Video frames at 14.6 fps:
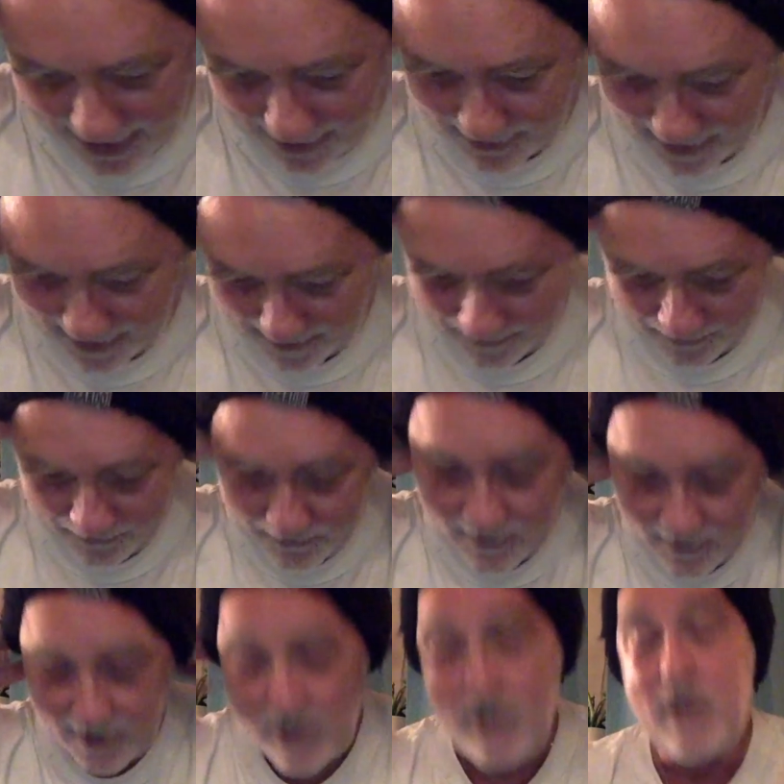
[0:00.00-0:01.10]
yet.
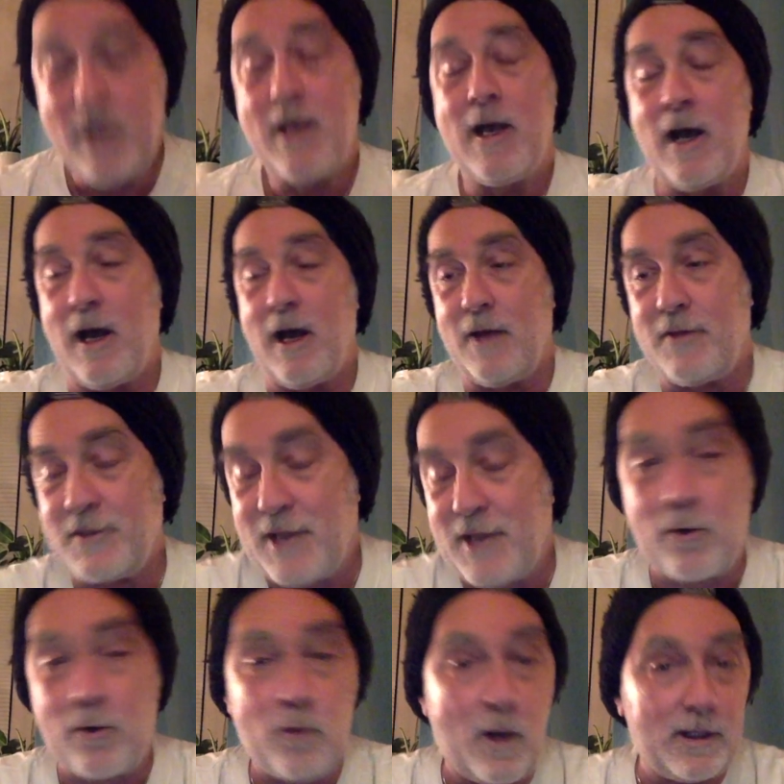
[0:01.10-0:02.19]
The
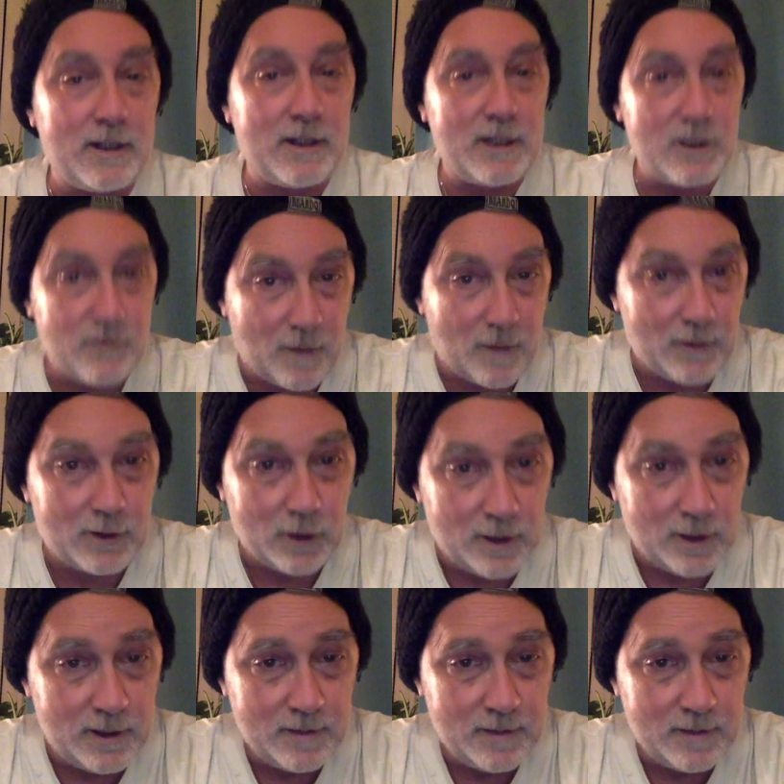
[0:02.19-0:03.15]
sound quality is very good.